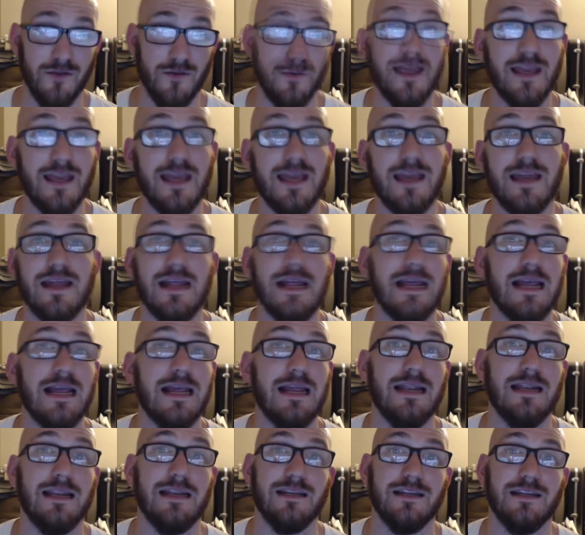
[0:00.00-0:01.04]
a new kid
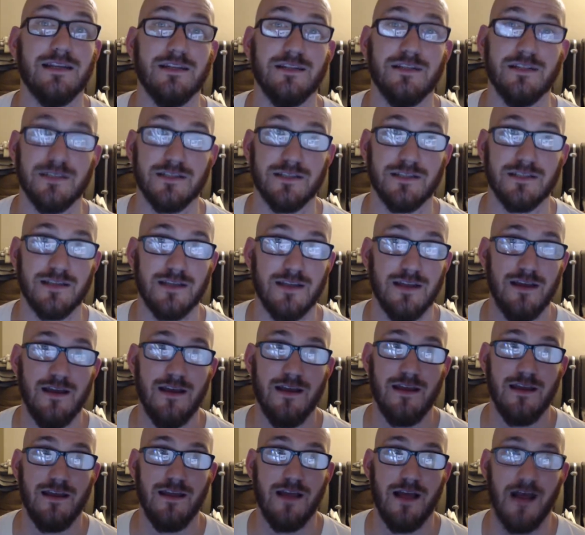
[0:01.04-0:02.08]
and and just
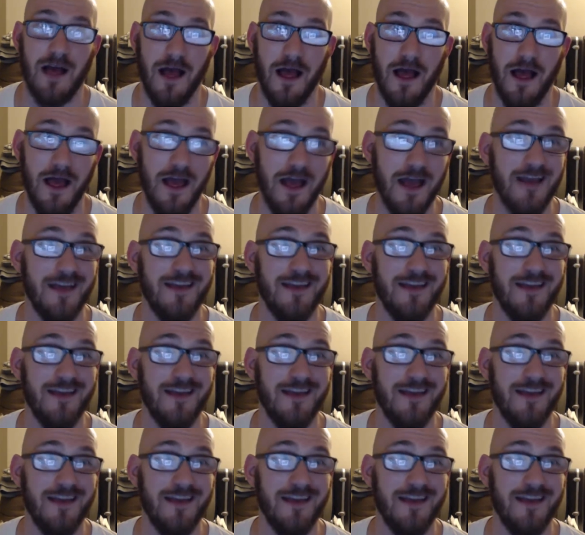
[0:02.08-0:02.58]
uh,